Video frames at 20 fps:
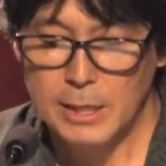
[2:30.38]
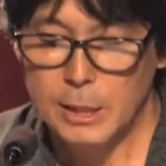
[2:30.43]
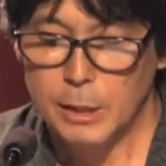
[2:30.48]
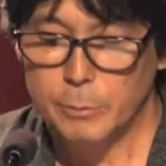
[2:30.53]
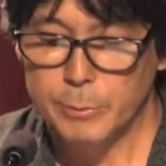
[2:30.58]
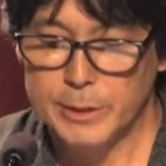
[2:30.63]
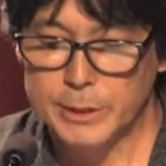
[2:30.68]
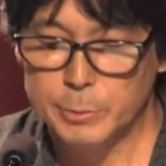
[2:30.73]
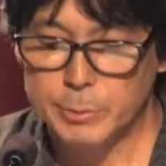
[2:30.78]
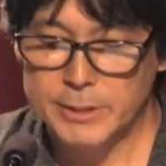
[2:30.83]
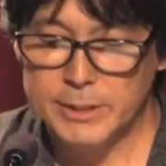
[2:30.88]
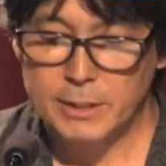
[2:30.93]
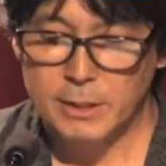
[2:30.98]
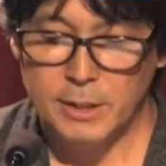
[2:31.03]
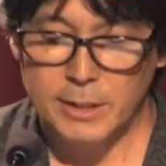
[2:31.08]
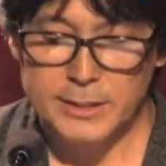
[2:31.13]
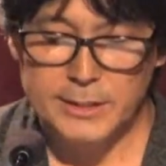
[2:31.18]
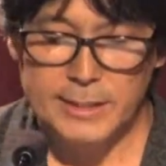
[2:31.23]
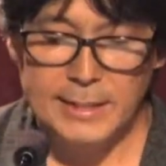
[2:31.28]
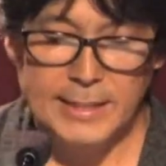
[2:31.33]
which was
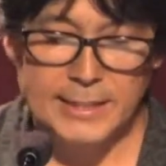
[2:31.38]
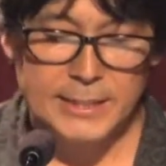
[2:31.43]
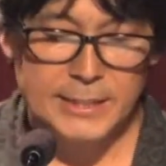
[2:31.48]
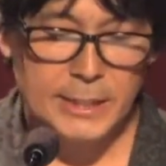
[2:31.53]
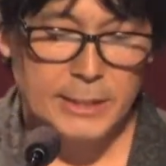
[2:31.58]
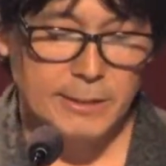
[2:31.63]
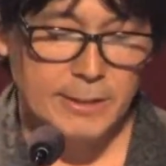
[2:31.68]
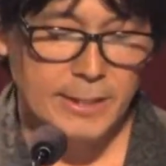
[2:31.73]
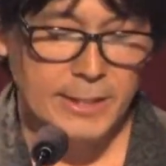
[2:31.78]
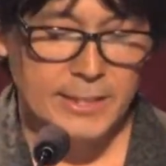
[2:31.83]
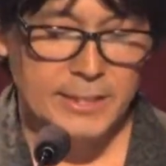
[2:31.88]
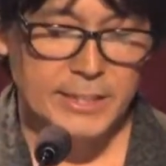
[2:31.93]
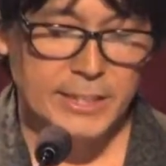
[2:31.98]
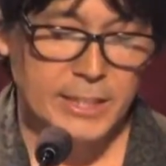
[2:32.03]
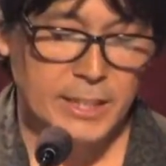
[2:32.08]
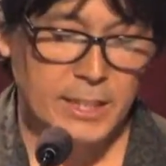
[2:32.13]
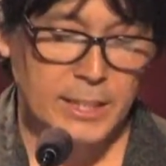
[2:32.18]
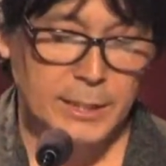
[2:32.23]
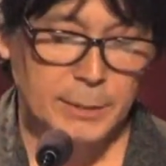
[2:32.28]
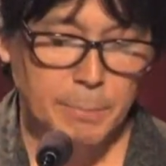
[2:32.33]
launched last year at
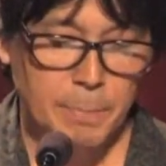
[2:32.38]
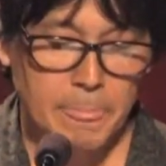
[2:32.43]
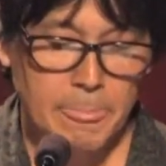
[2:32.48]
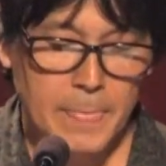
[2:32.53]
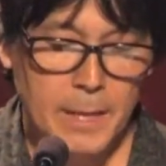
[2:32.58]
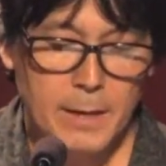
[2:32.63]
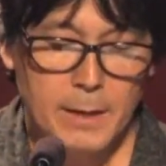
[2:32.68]
ASEAN.